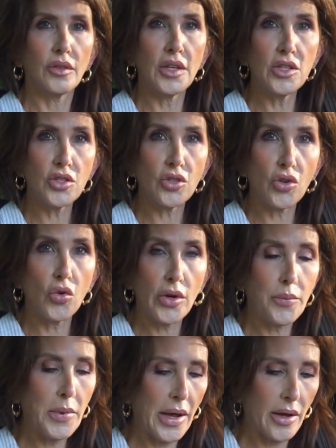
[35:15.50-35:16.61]
These are
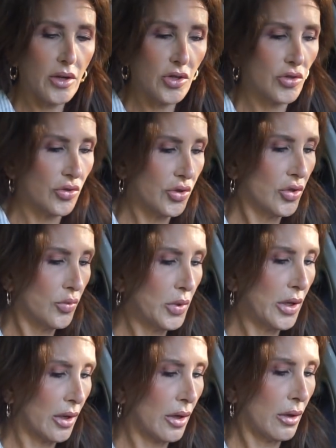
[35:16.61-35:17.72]
going back because they're too
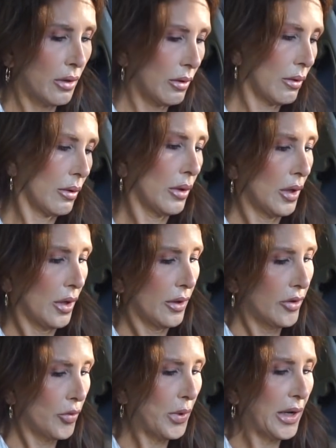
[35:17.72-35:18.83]
big.
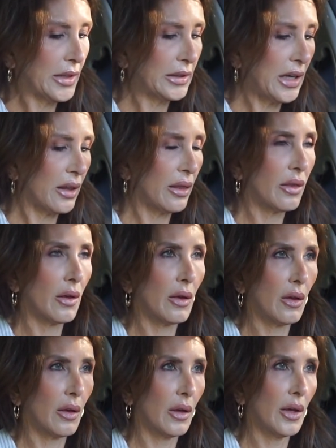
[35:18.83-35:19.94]
They're by Leith,
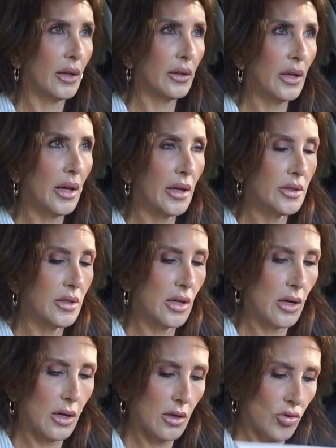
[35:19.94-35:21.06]
L E I T
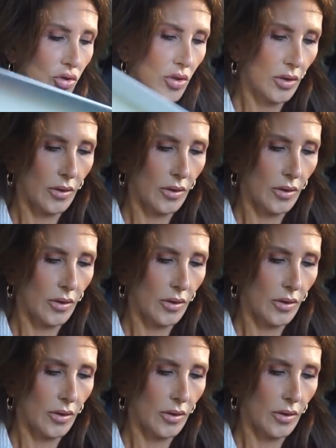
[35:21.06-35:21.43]
H.